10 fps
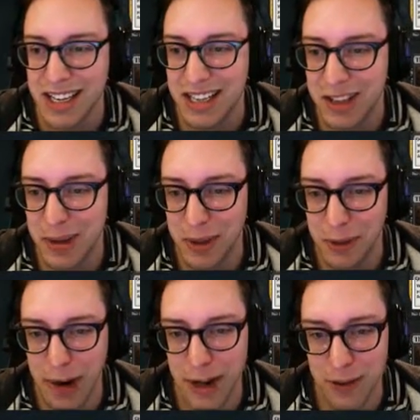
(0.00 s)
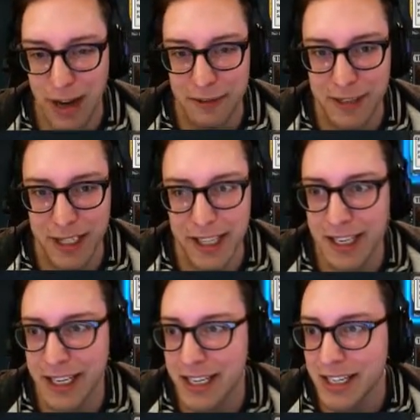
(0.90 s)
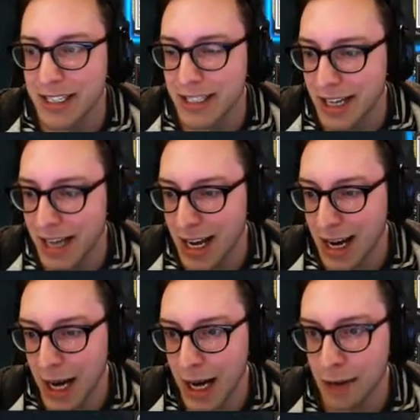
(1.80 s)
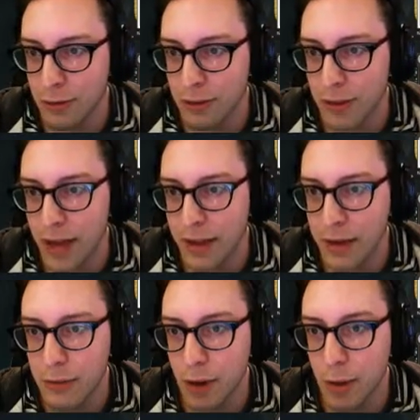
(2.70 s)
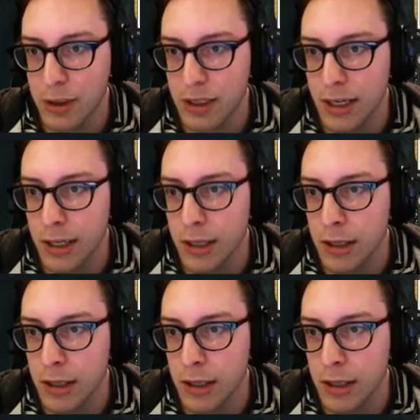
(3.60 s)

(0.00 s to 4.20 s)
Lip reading: Doing the rare drafting here. I think Rubble Slinger.